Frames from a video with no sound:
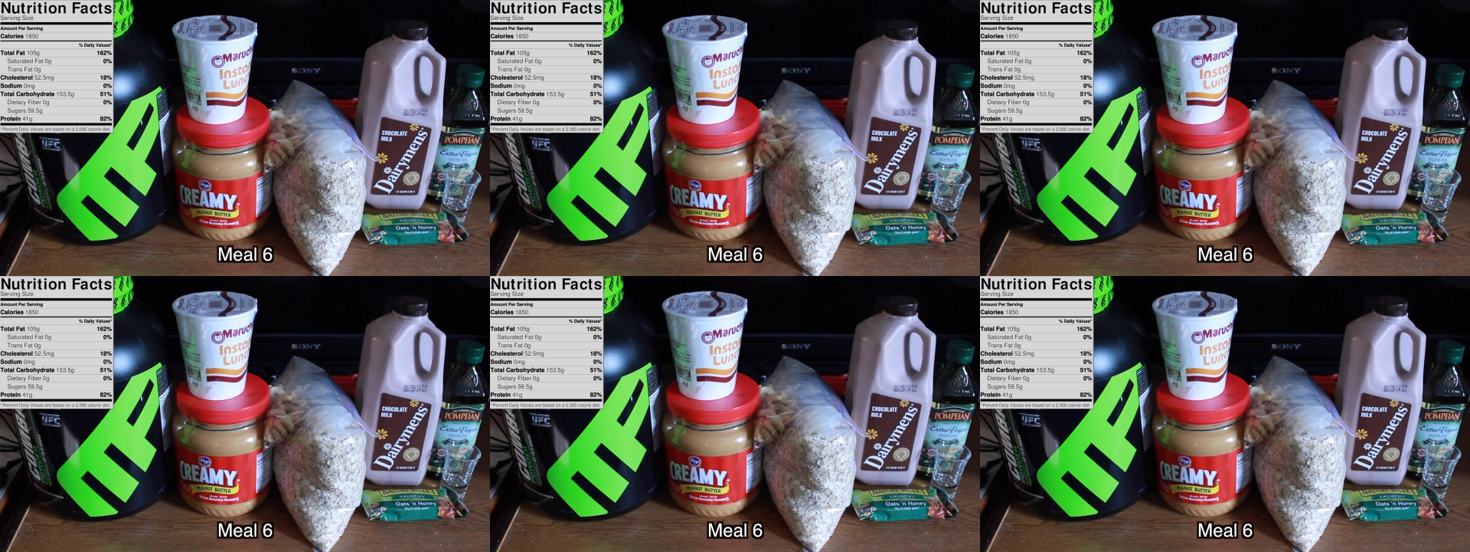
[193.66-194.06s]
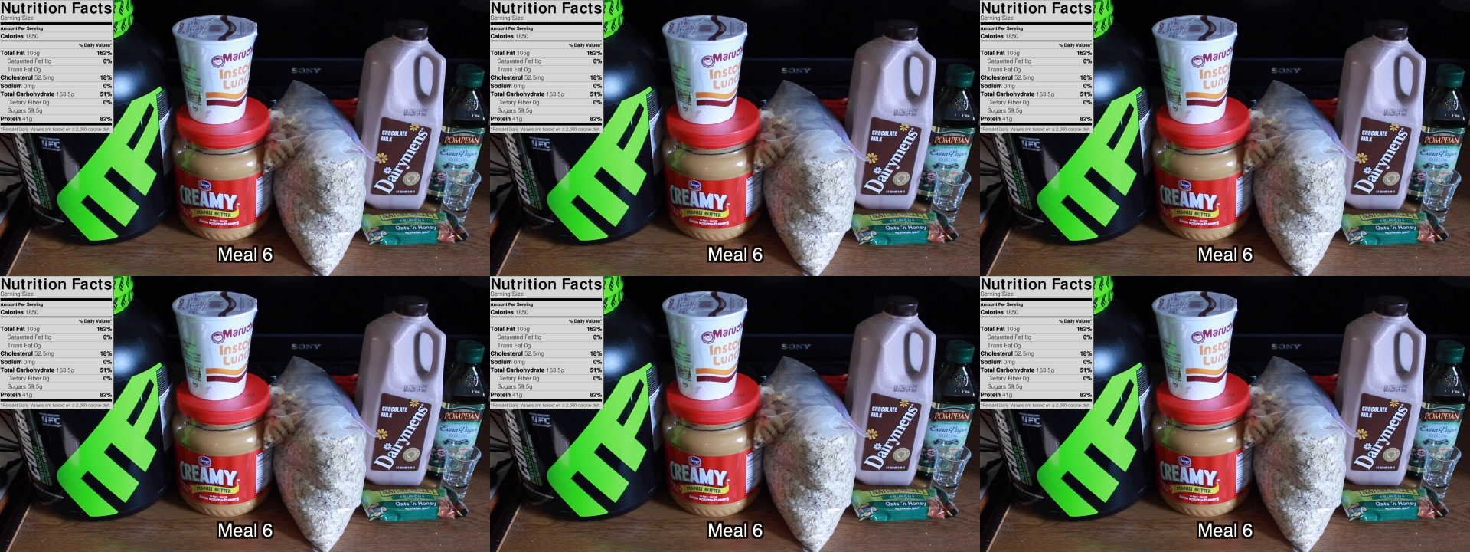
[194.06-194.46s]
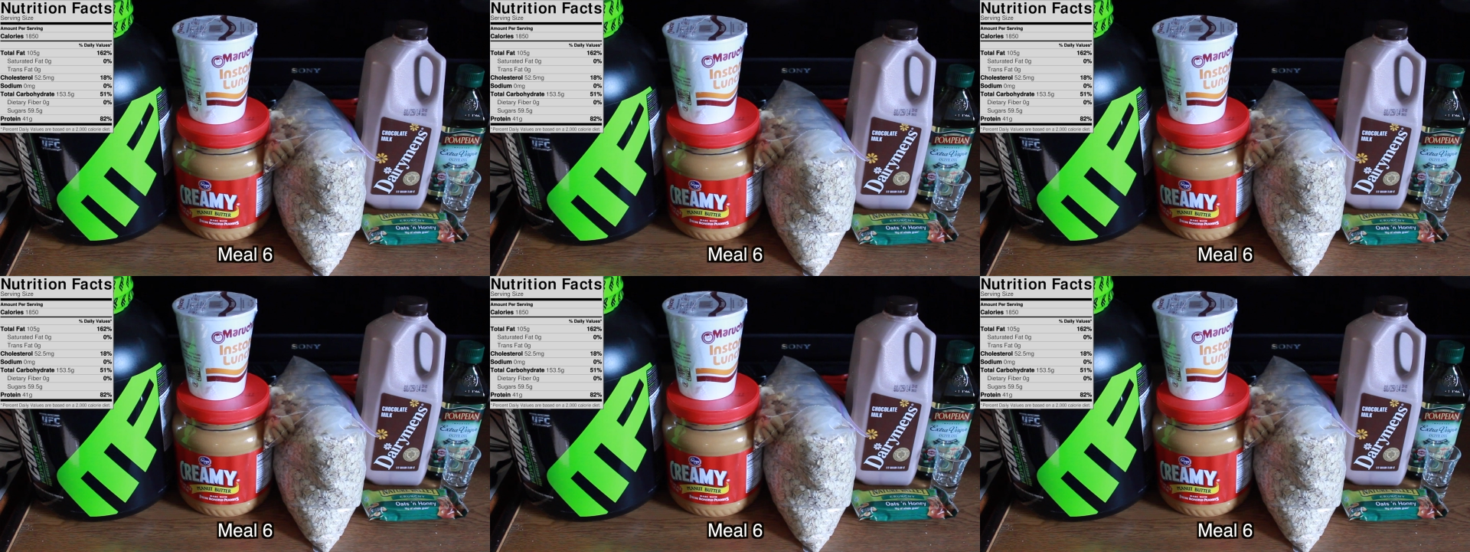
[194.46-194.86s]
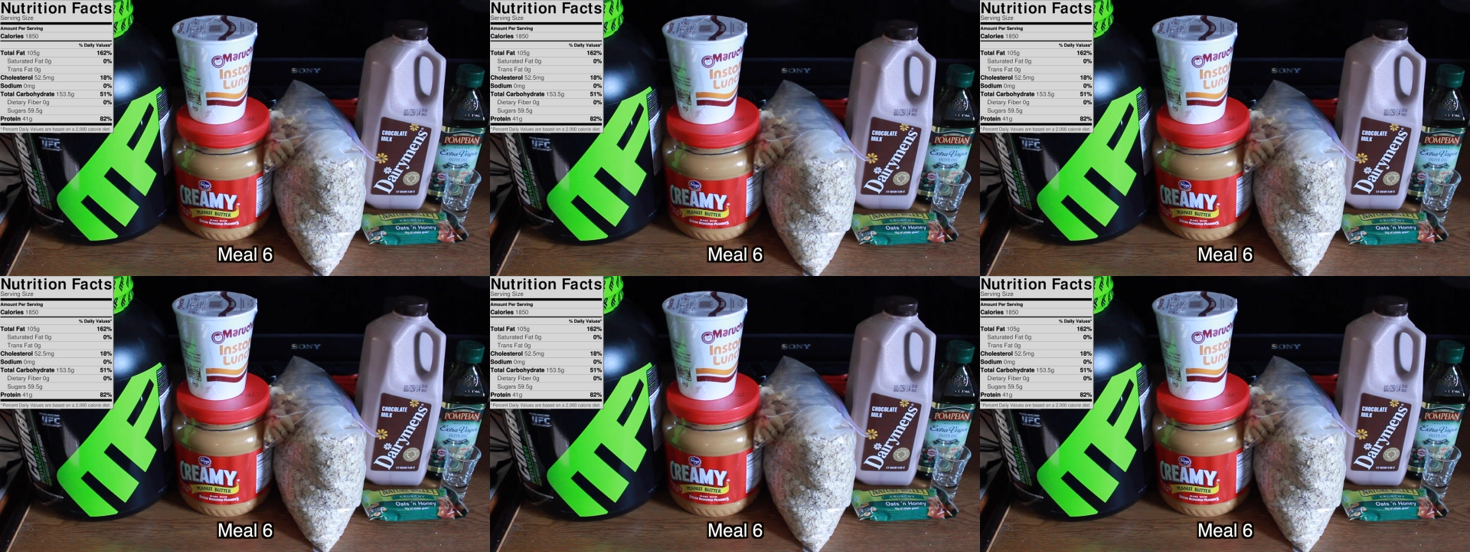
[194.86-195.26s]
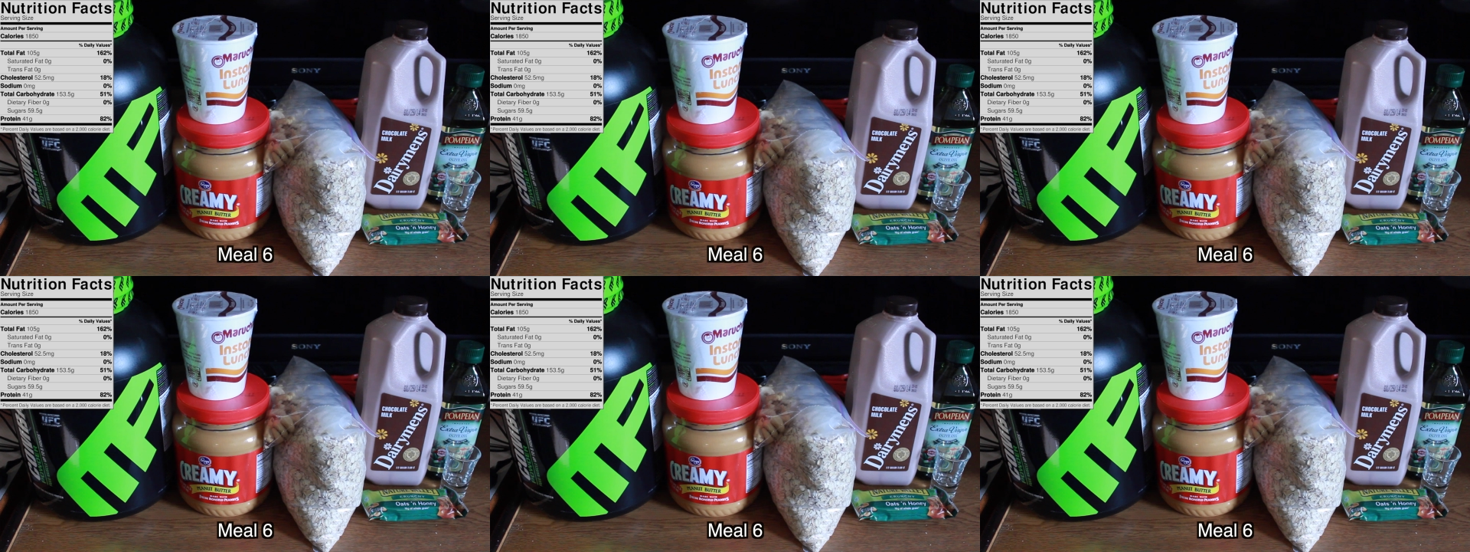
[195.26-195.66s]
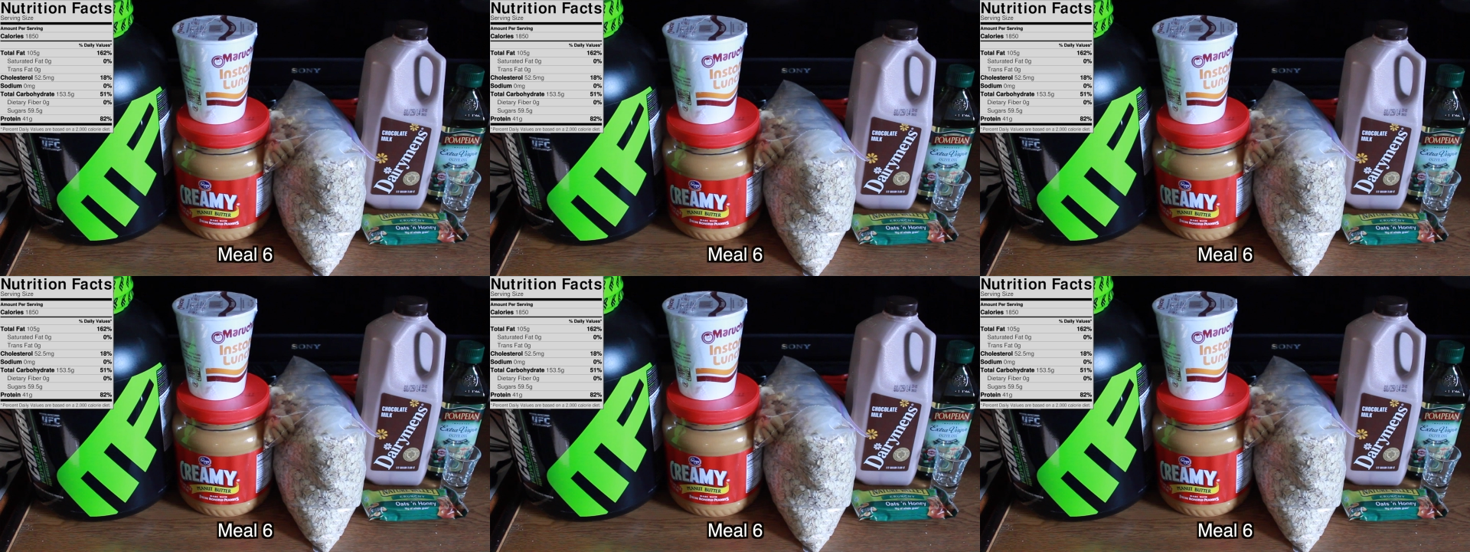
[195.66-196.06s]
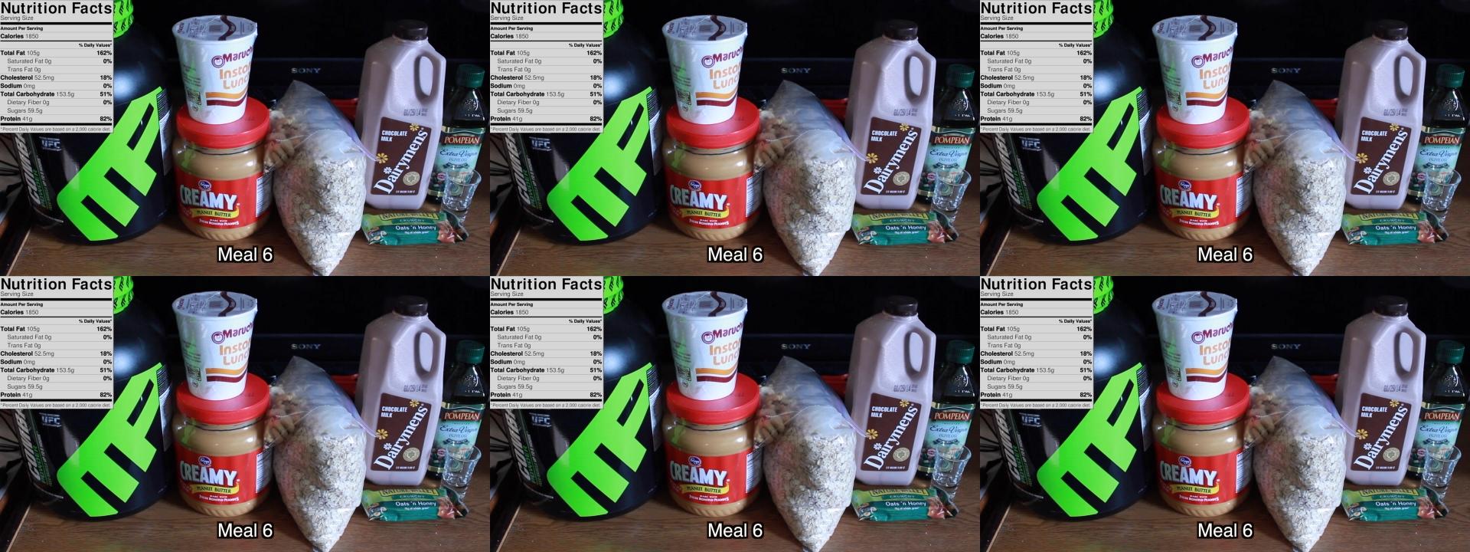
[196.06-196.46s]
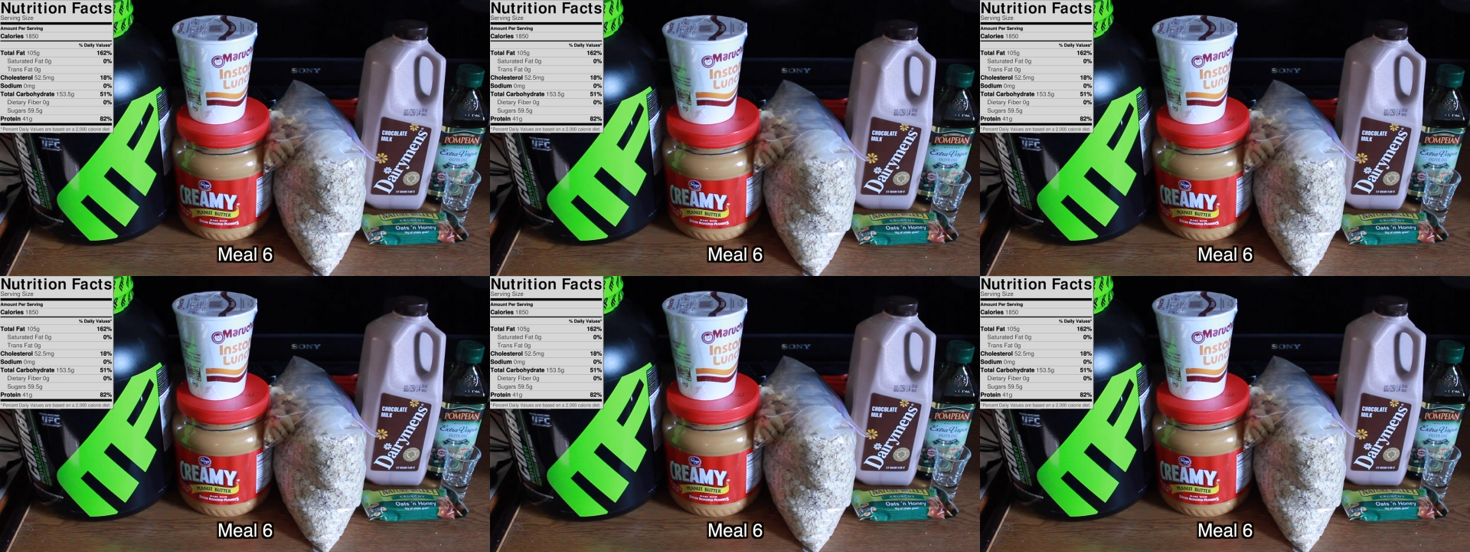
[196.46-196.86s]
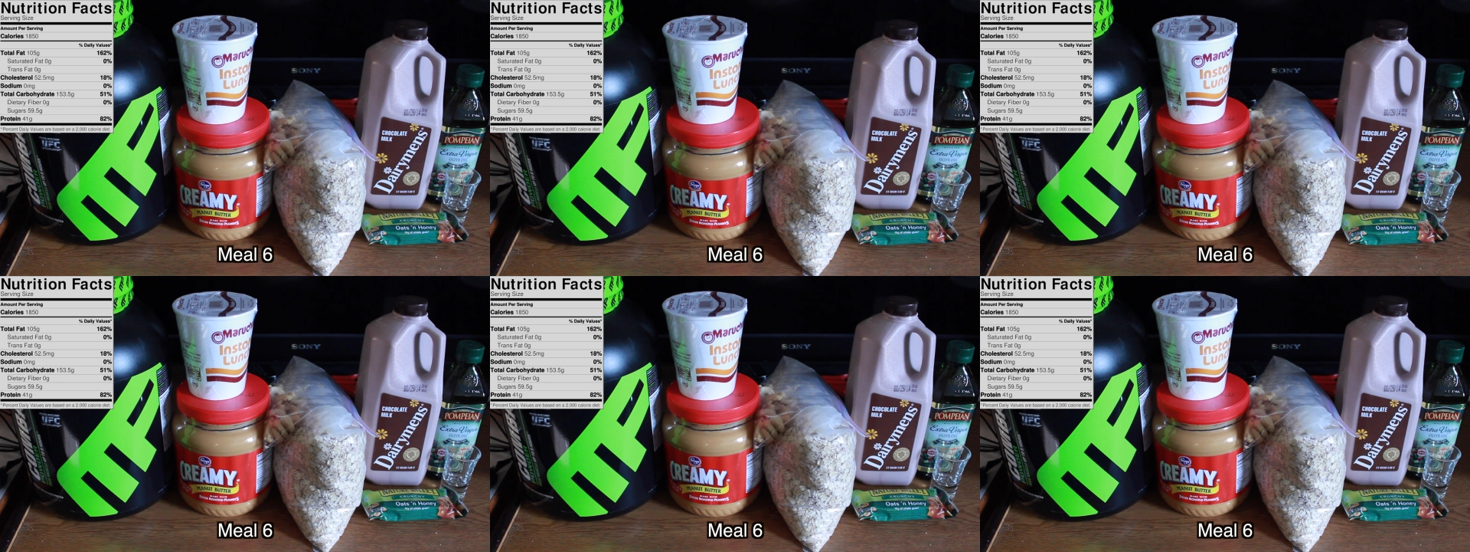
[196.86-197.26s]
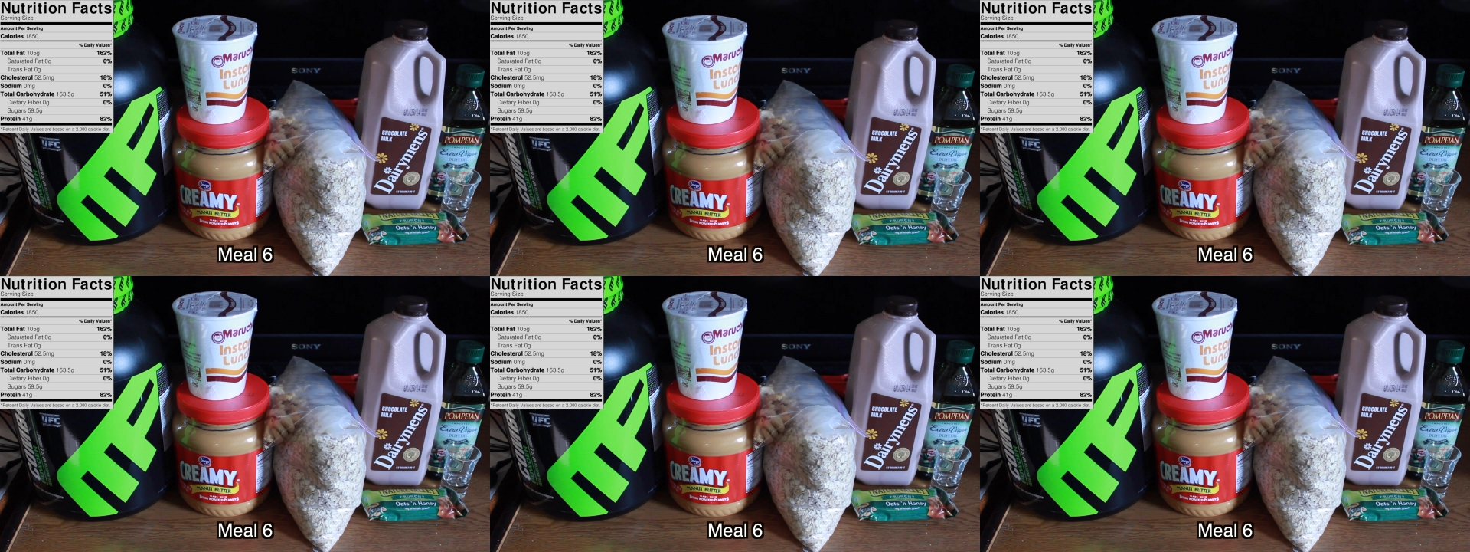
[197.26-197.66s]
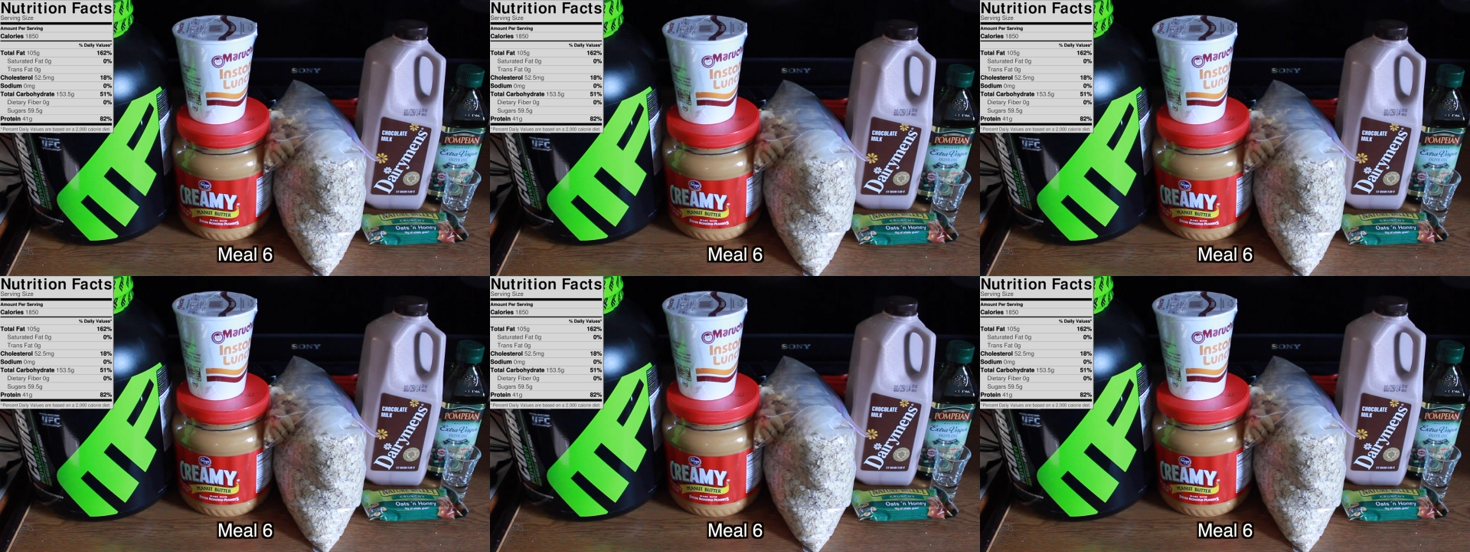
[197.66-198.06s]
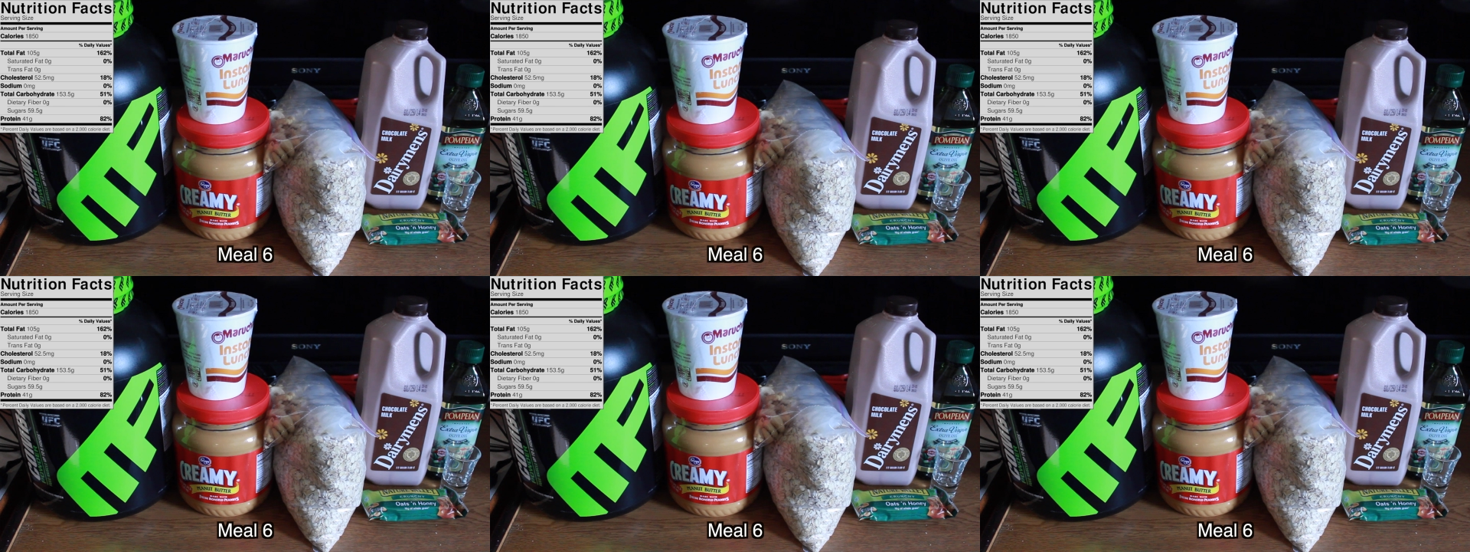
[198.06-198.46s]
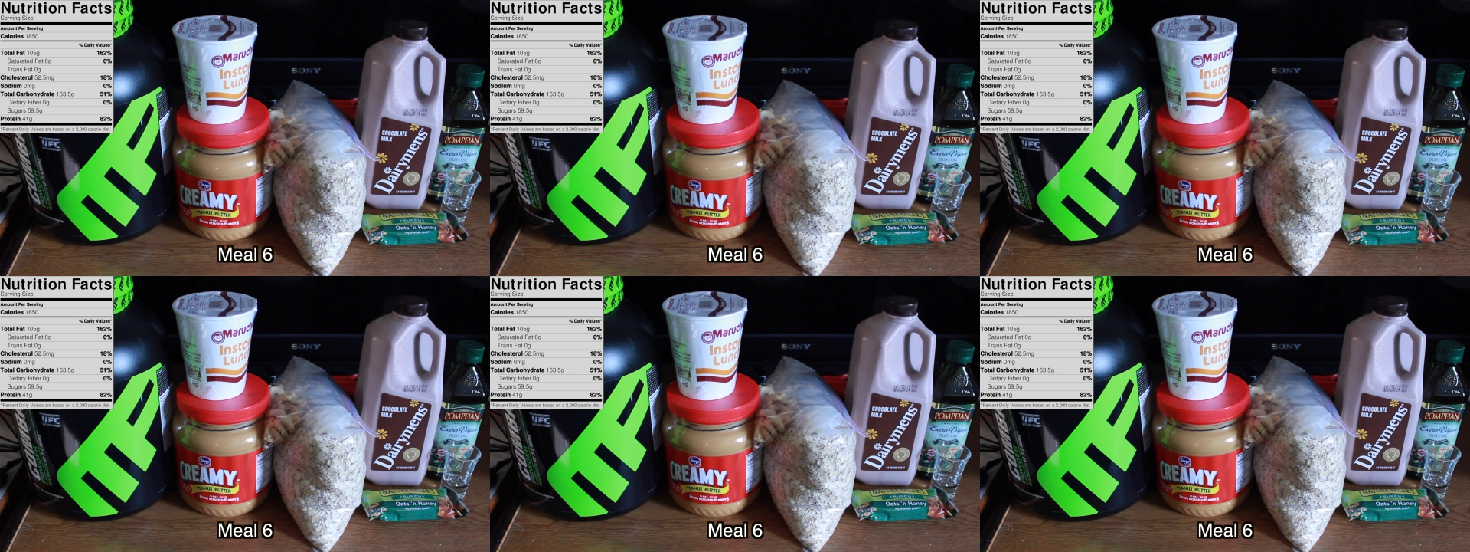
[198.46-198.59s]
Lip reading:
Nobody's mouth can be seen.